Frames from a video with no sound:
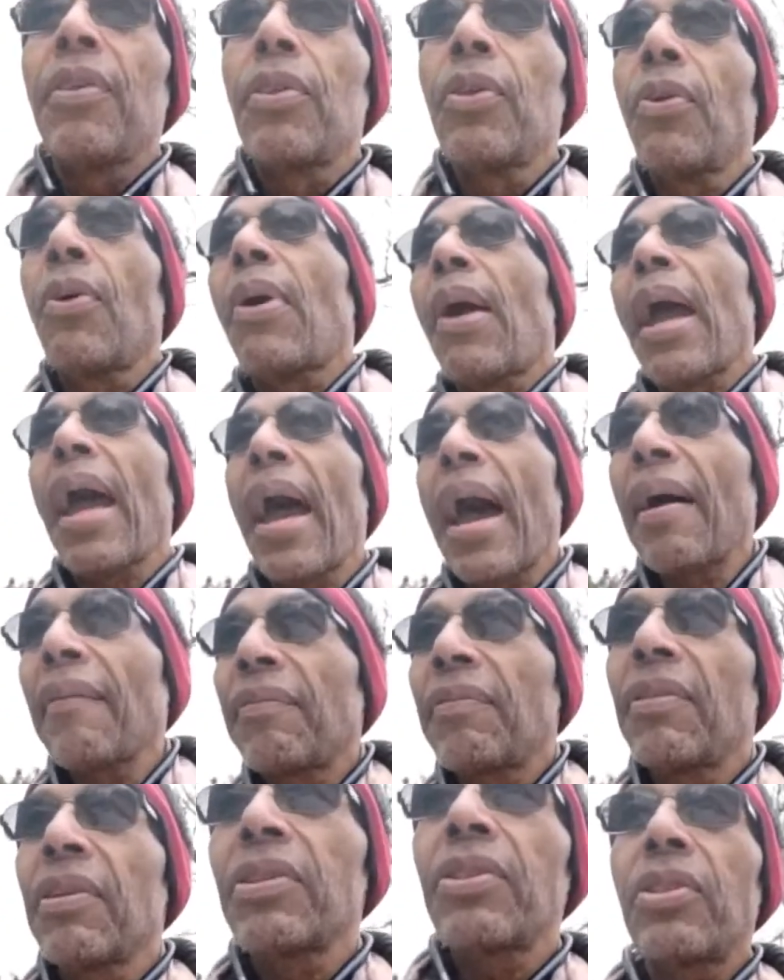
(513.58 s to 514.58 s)
You
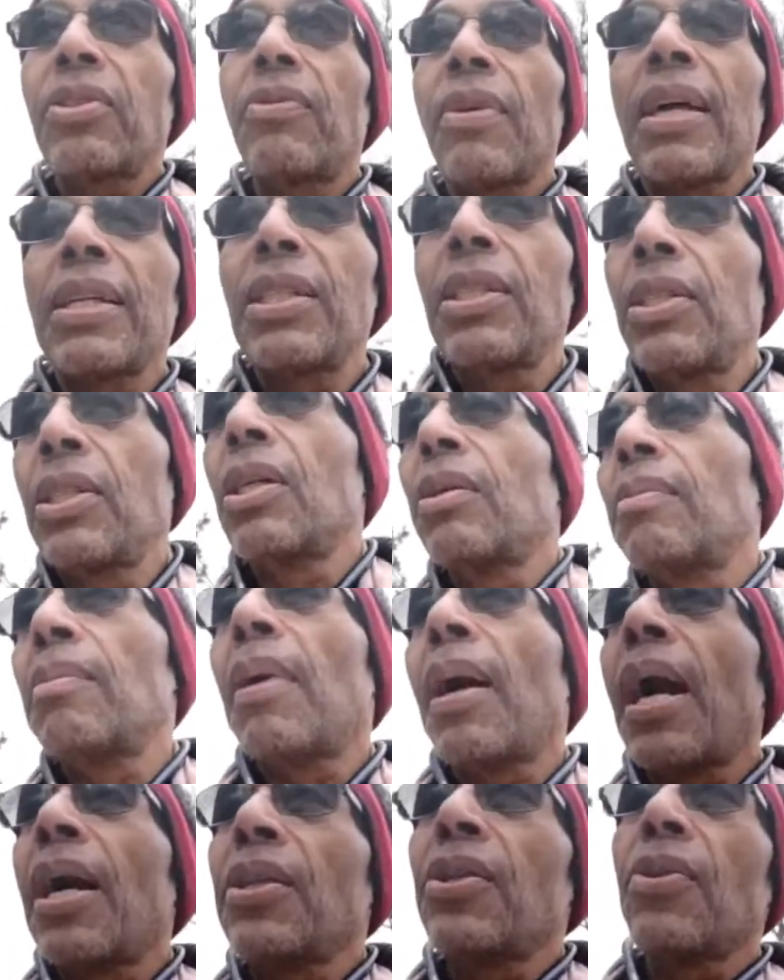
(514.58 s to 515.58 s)
have to stretch your
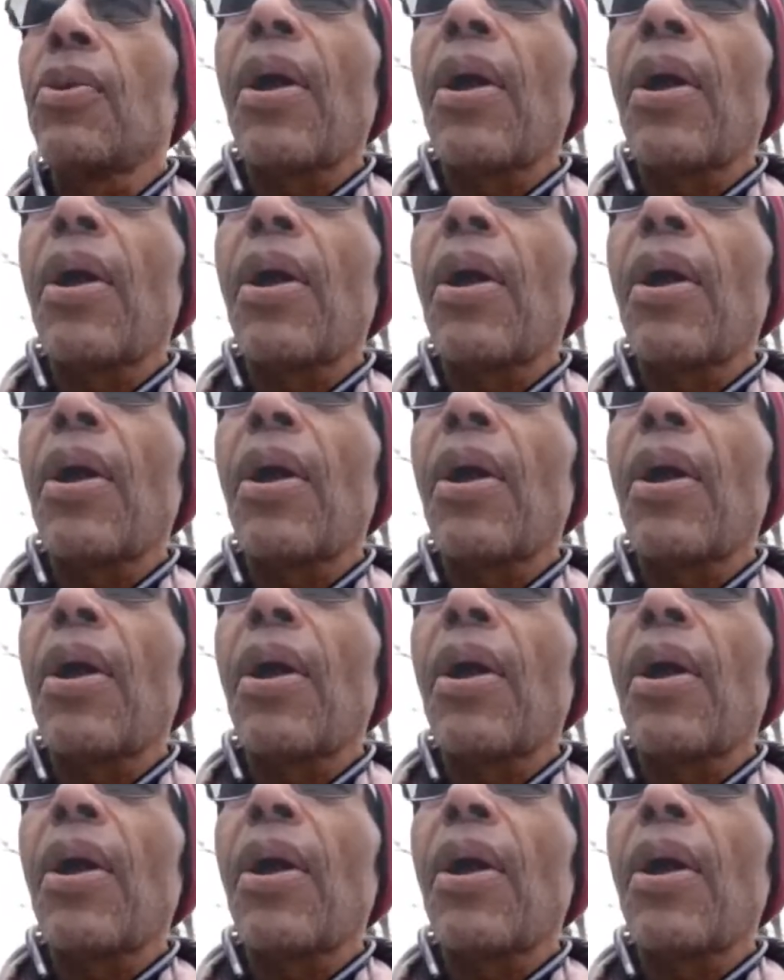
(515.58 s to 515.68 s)
mind.